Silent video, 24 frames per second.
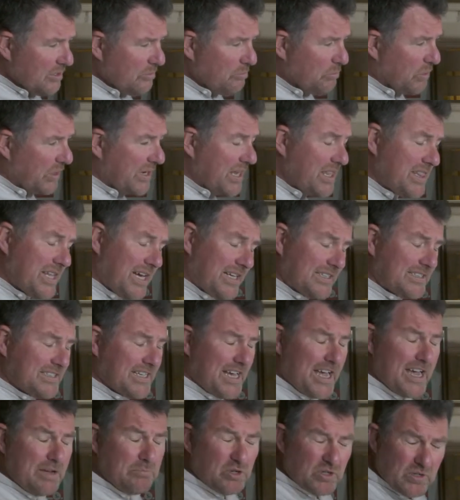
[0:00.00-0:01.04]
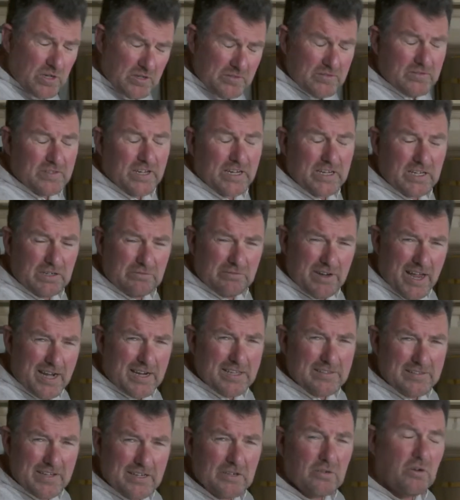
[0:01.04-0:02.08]
But in that time, you're not thinking of
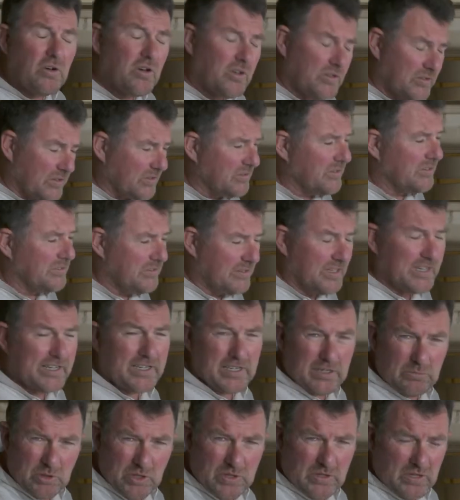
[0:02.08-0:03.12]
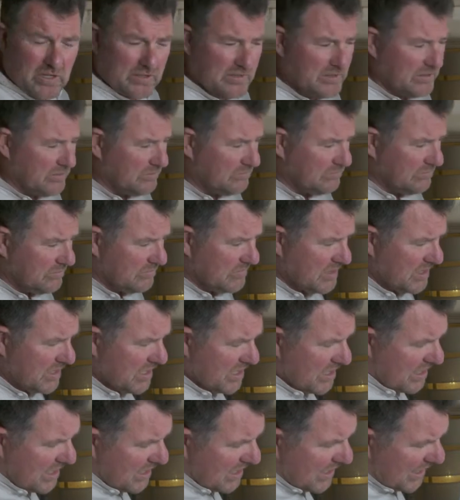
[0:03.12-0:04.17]
anything other than thinking about nothing.
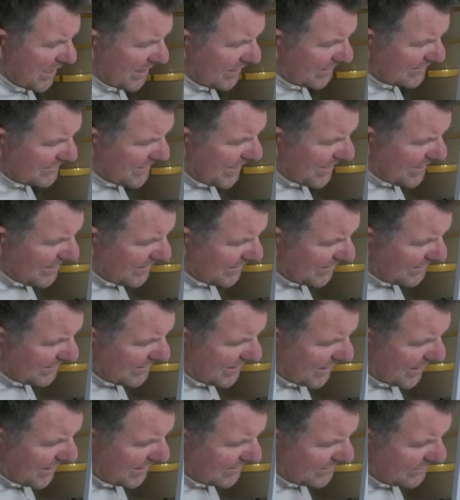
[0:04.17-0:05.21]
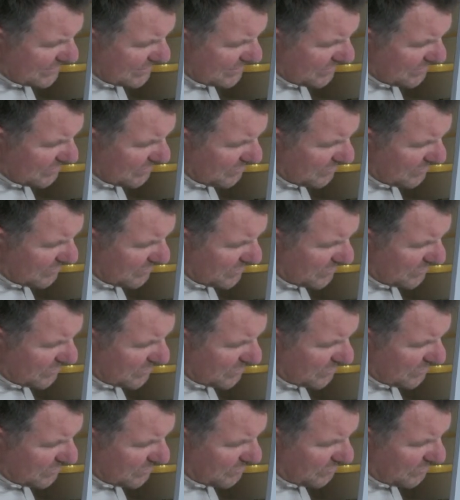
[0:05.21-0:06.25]
And a day like that,
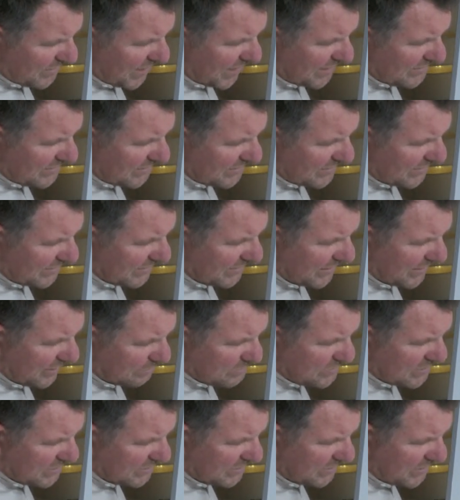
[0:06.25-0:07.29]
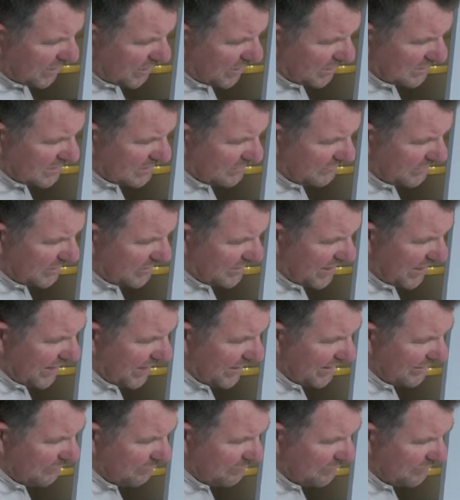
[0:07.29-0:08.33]
rather than the ups and downs of a
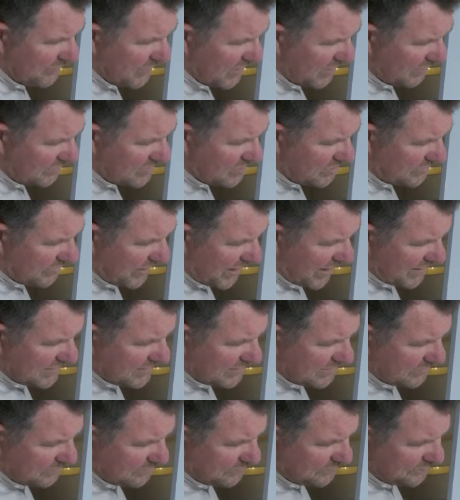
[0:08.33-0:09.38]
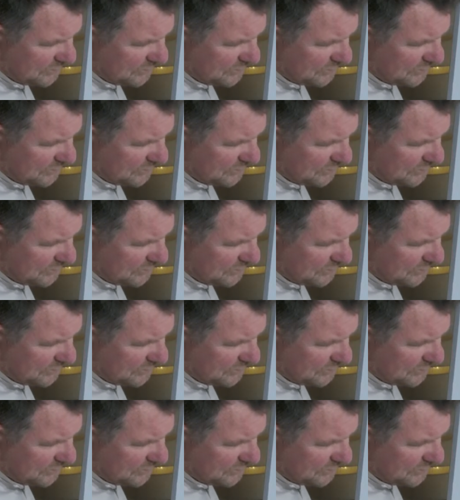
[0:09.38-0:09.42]
day of stress,